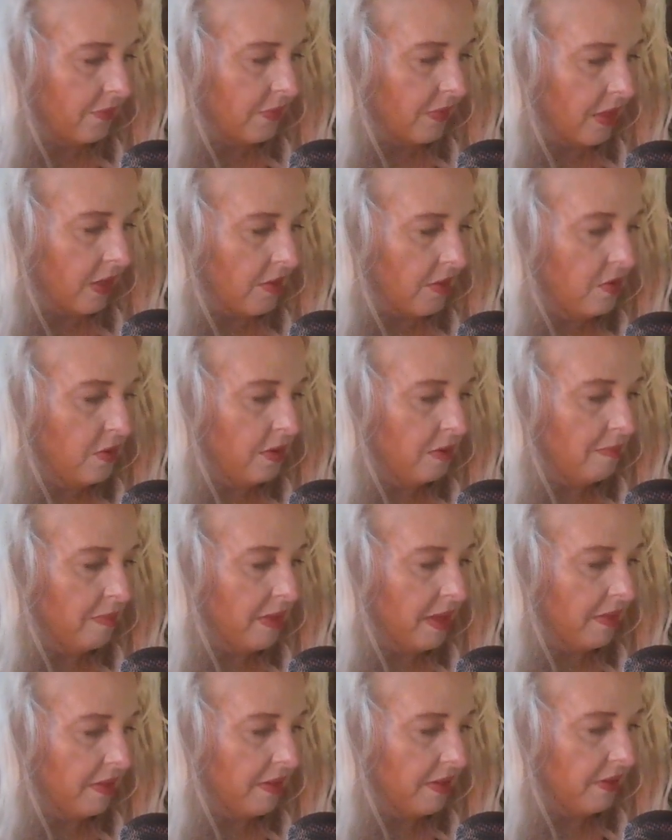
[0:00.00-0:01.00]
You can
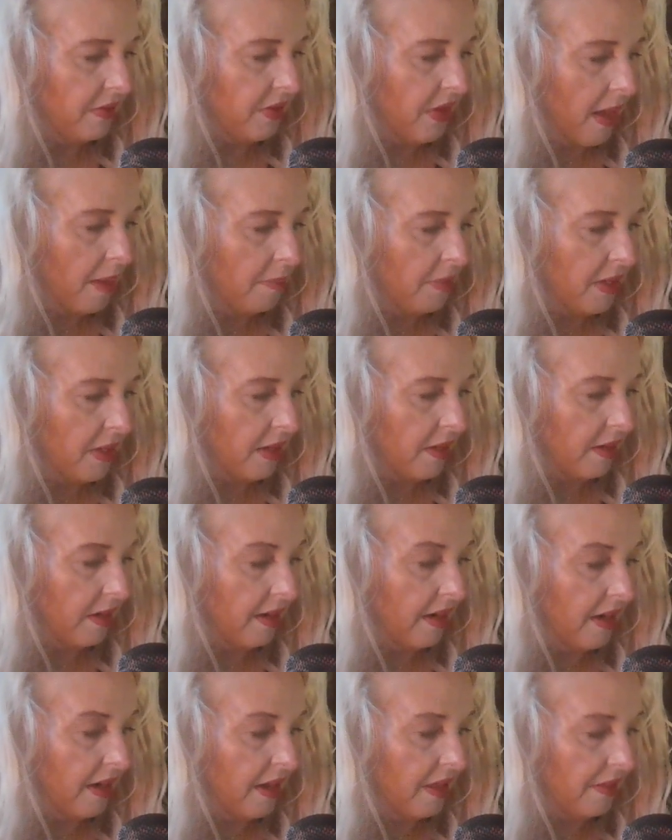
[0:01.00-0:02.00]
make things happen out of
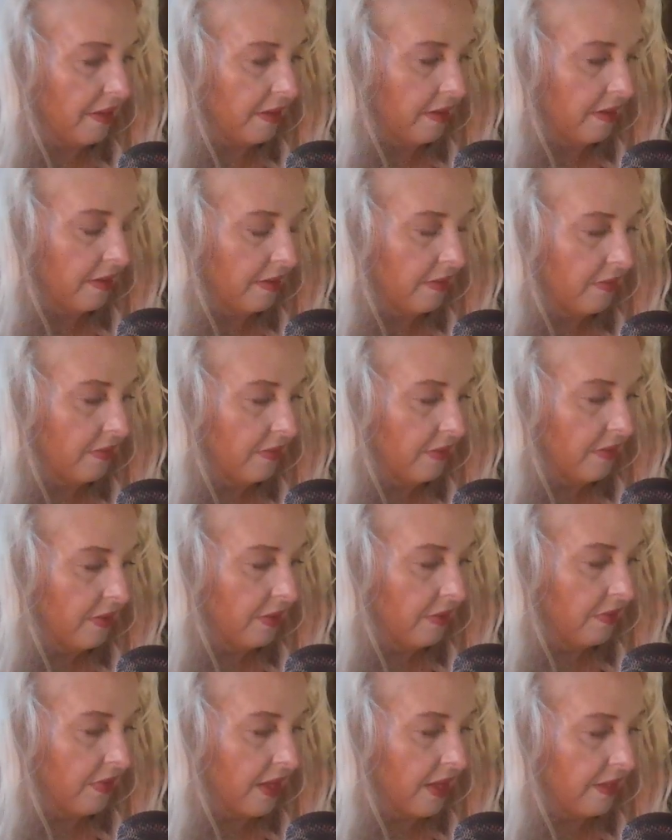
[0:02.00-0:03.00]
nothing.
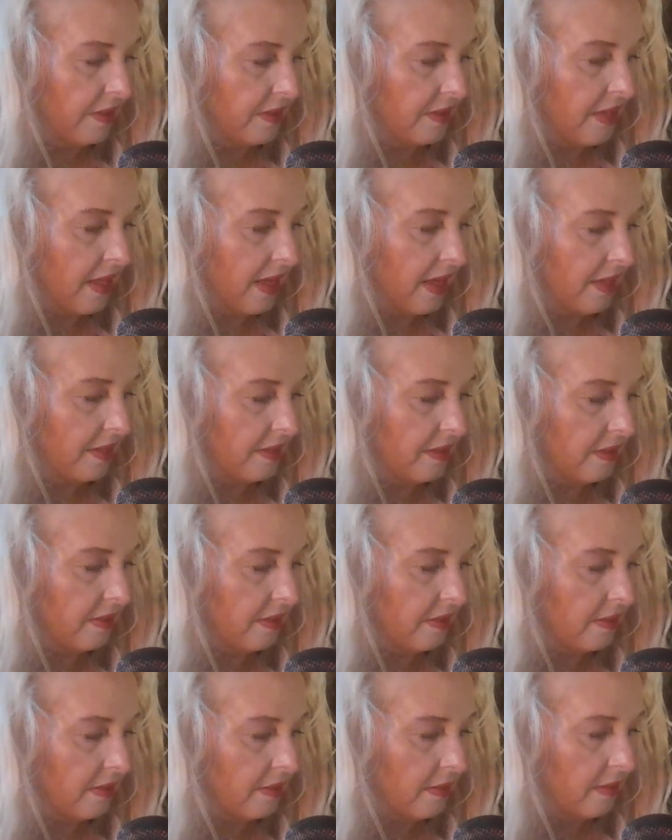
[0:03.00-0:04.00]
That's the
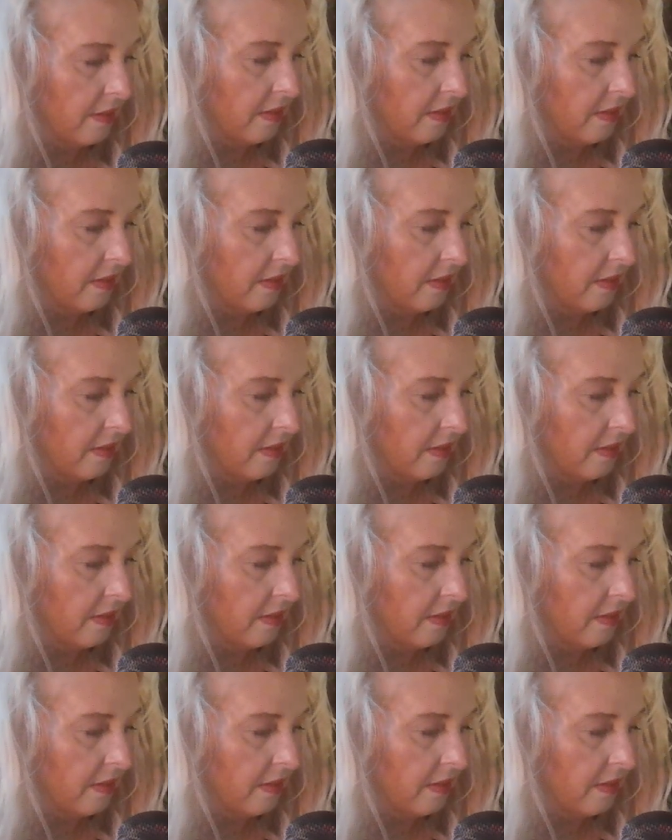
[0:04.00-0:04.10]
essence.